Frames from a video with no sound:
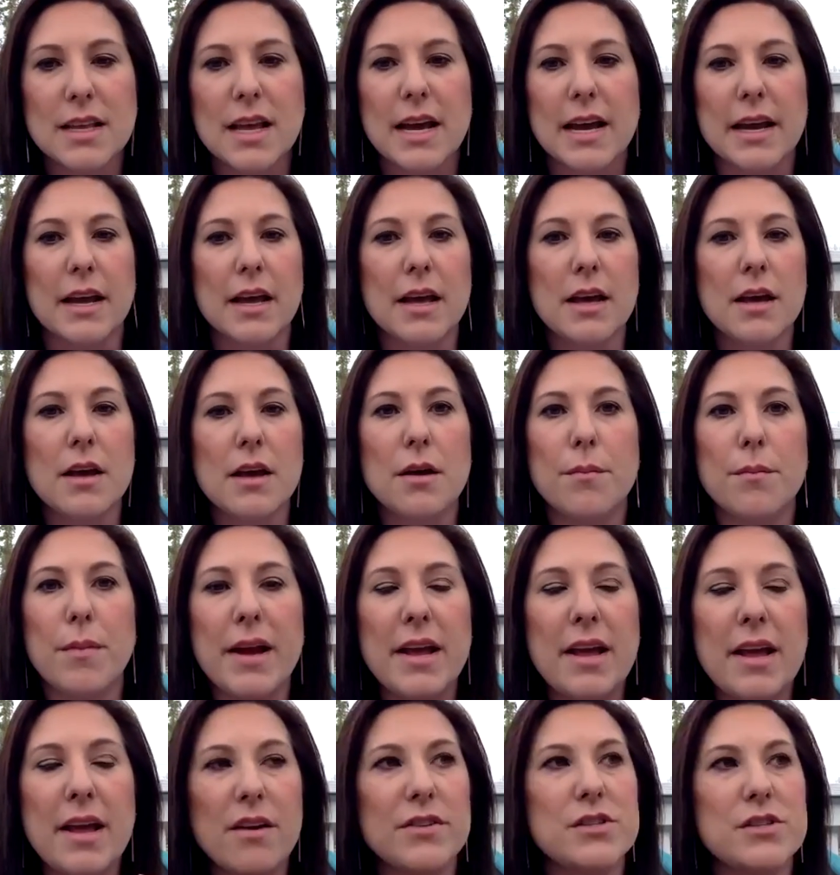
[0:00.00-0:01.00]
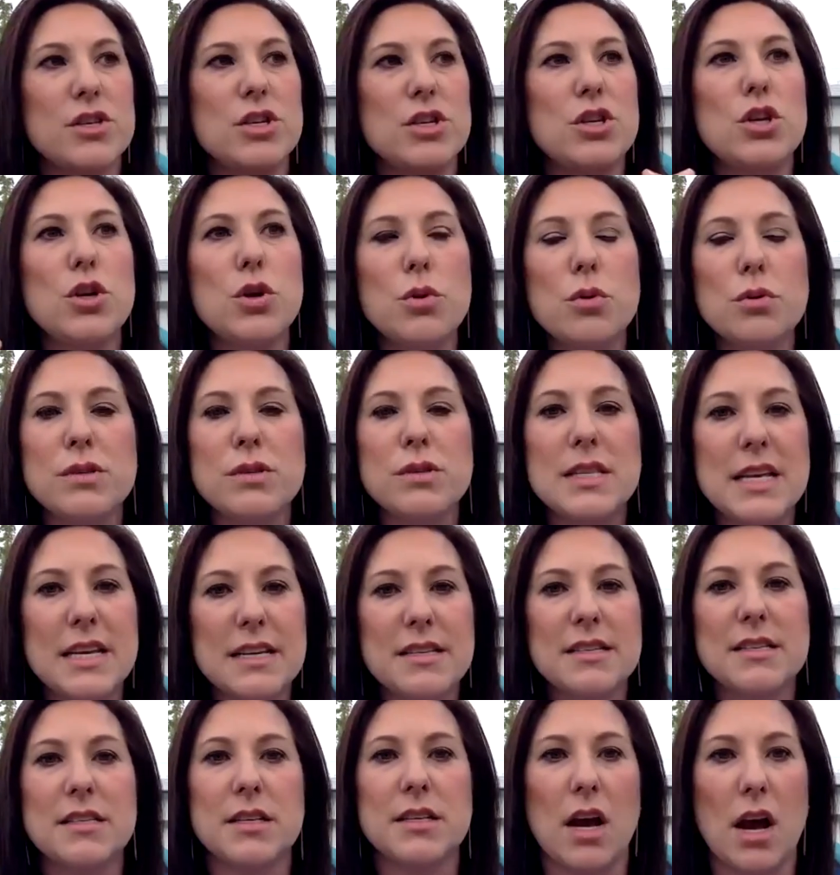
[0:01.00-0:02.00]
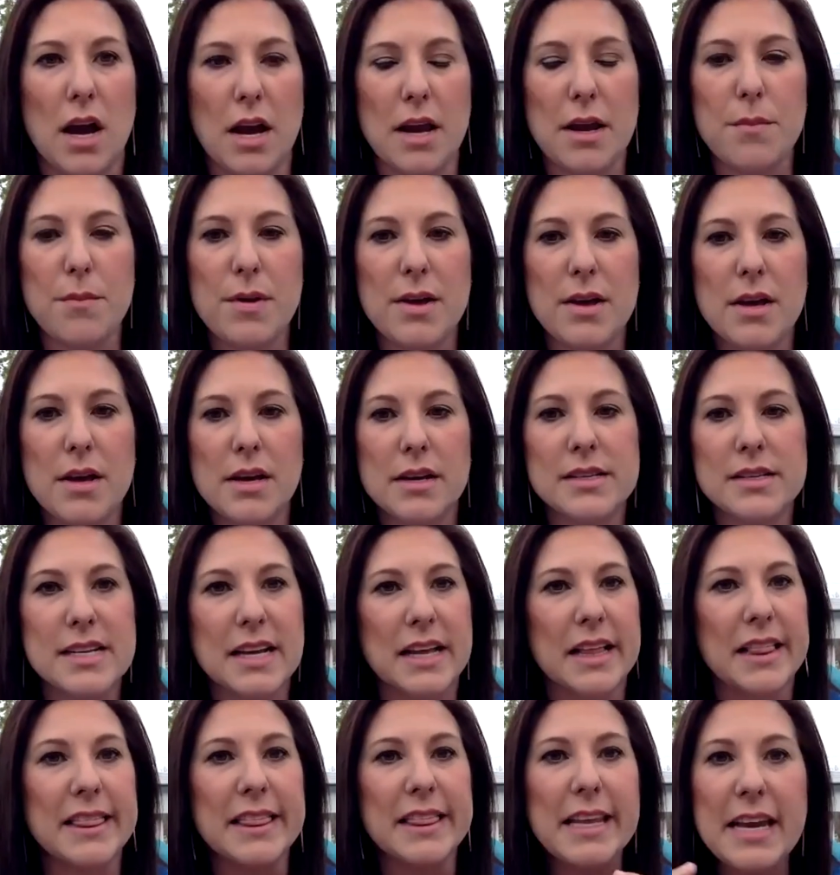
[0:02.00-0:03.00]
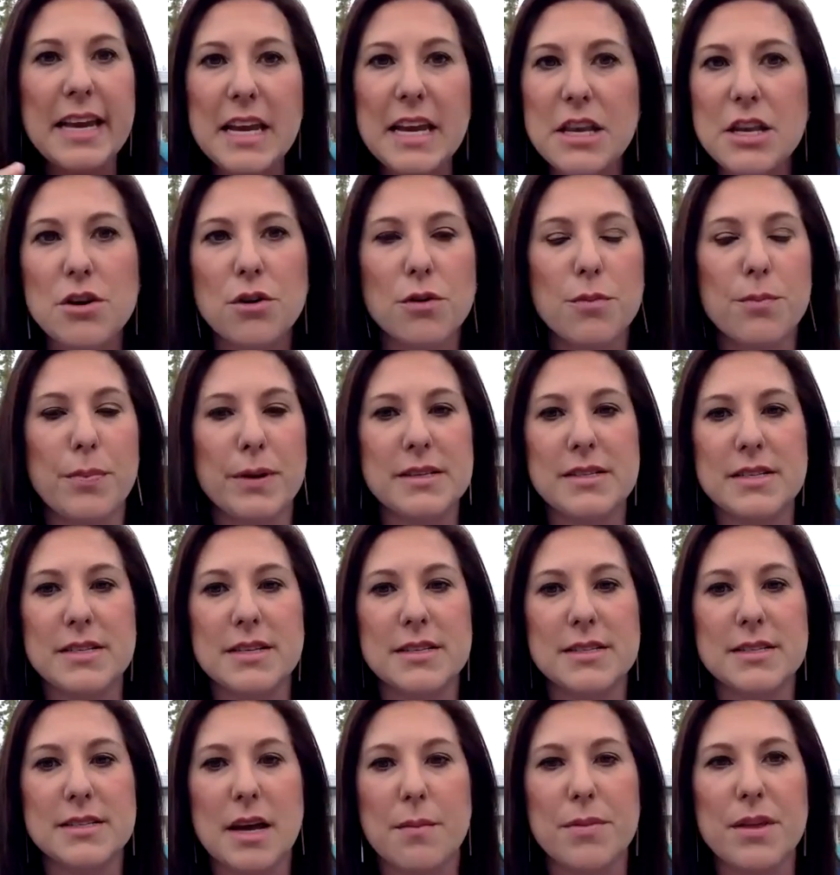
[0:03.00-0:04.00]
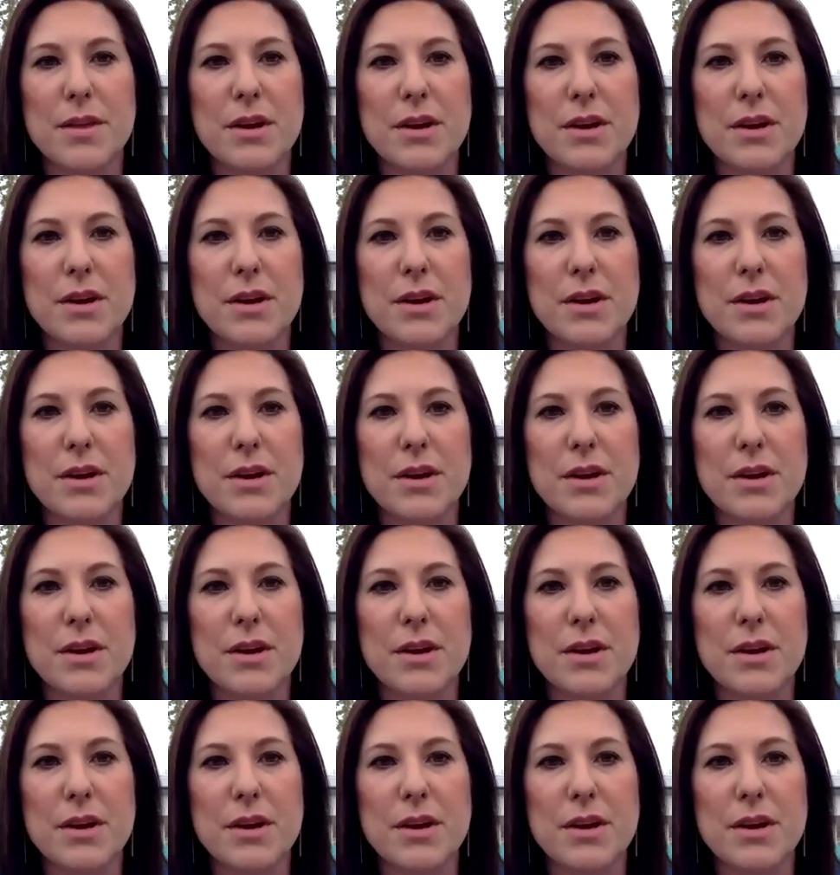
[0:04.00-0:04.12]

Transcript: Like, my heavens, right. use this time to clean your business up.